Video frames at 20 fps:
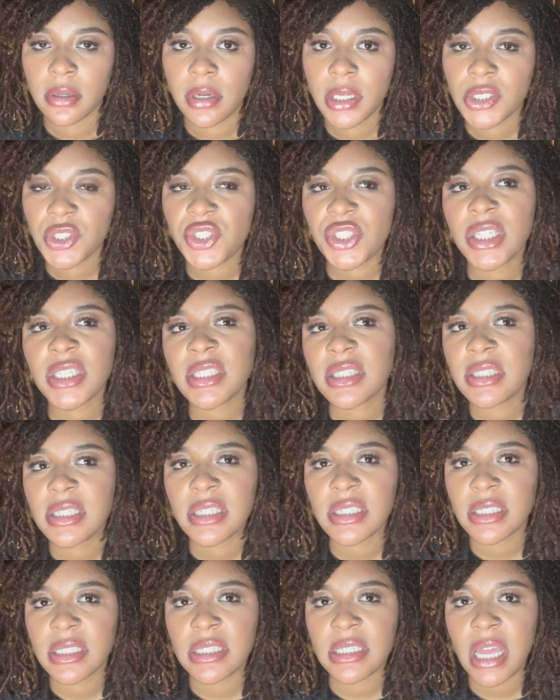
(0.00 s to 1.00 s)
Jesus
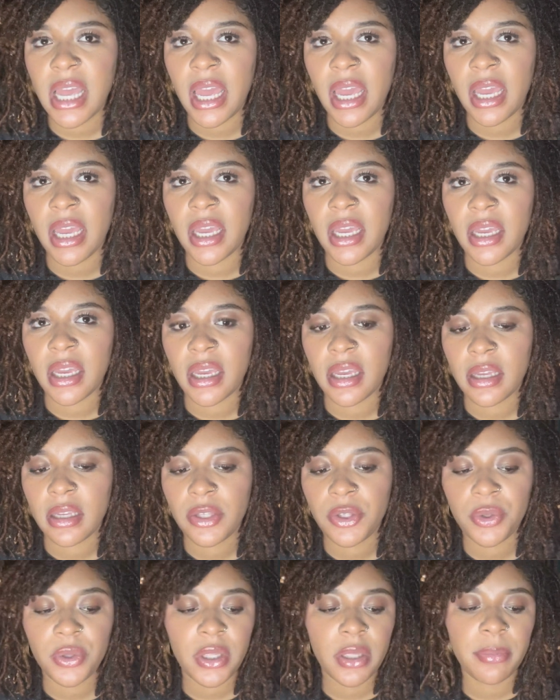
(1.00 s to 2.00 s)
didn't say,
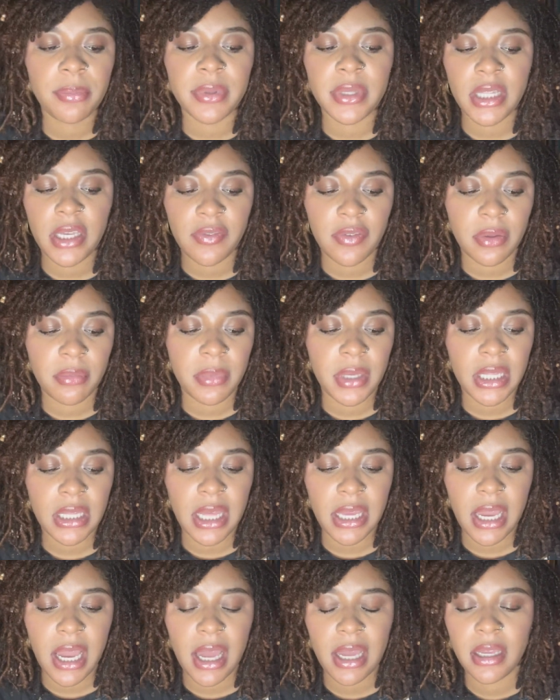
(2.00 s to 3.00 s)
you didn't believe in me.
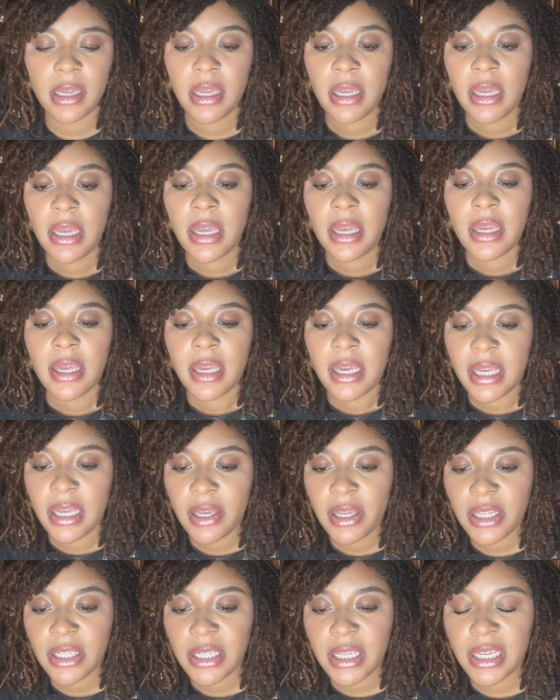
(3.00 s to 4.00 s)
Like,
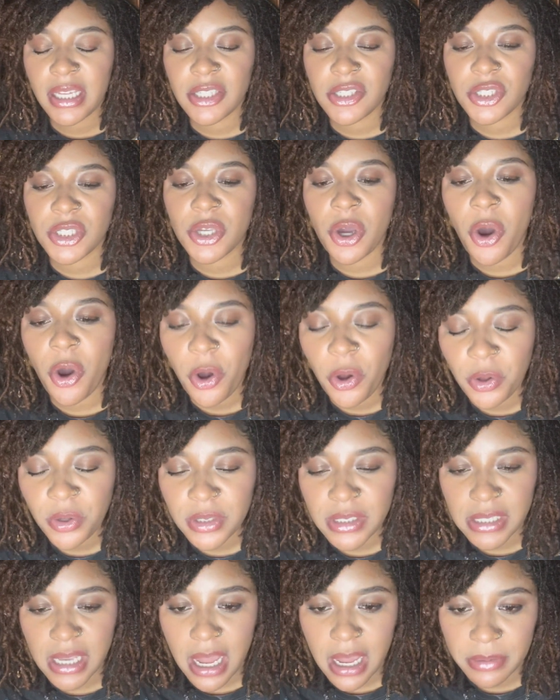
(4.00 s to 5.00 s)
he told
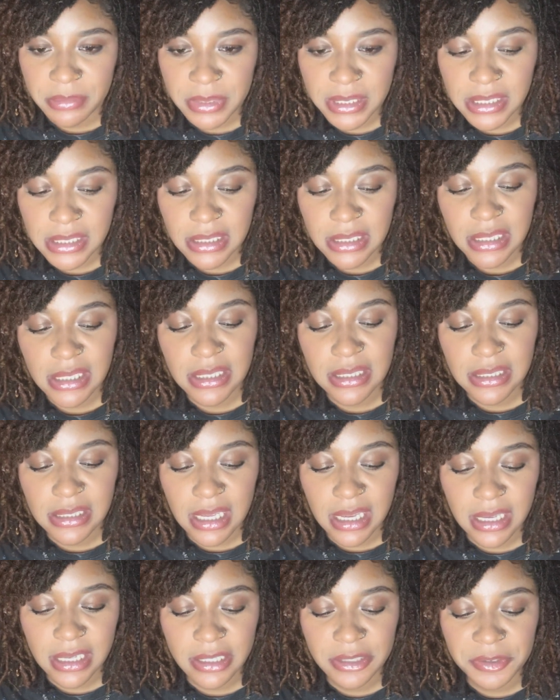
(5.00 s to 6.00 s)
Thomas, he
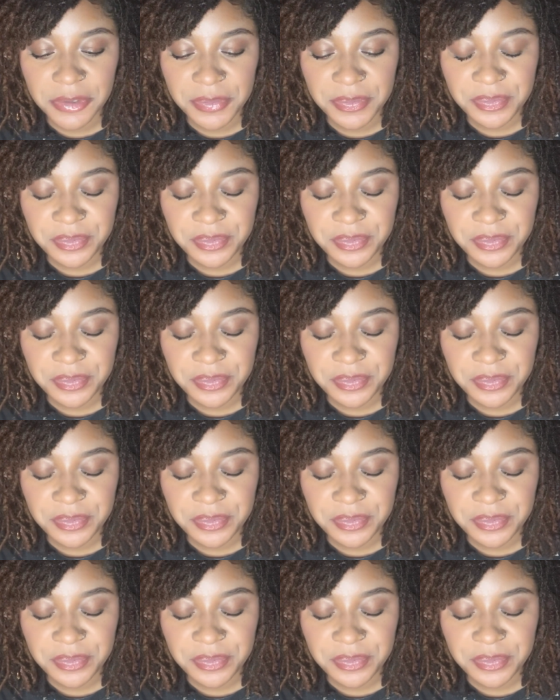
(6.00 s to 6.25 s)
said,